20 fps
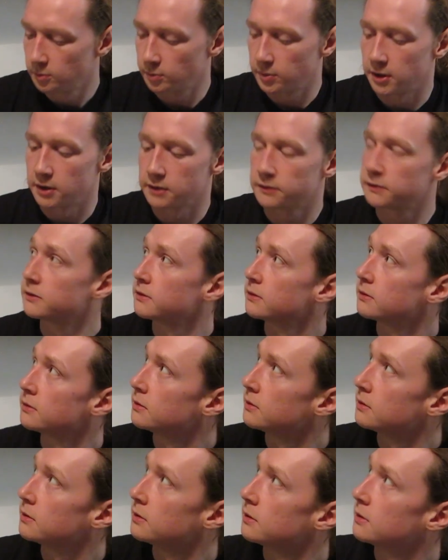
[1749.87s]
But
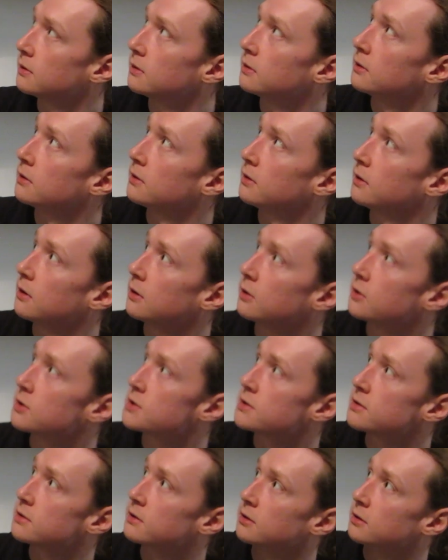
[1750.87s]

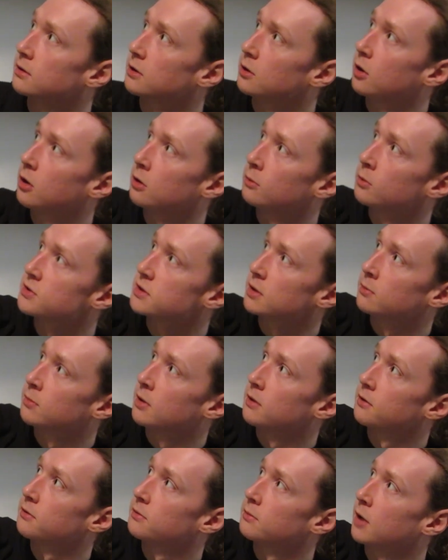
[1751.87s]
there's, you know, almost
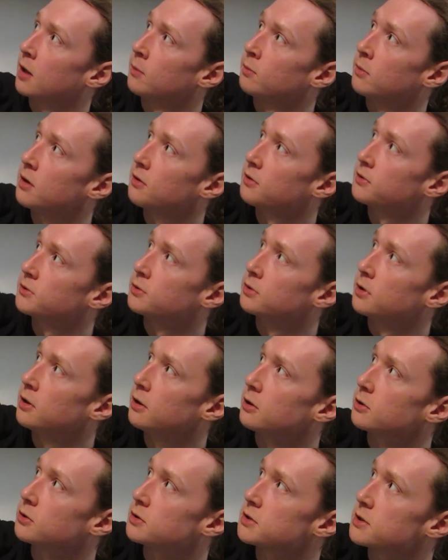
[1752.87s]
a month to
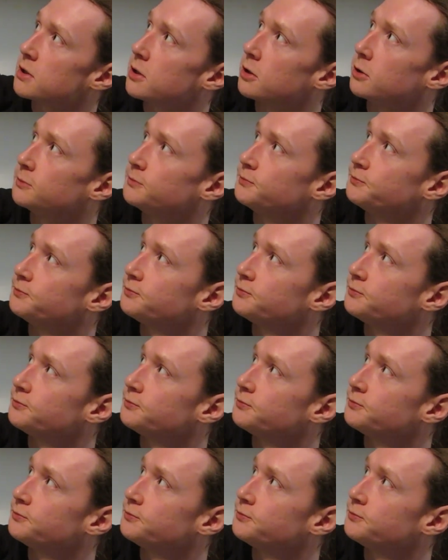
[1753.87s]
go, so.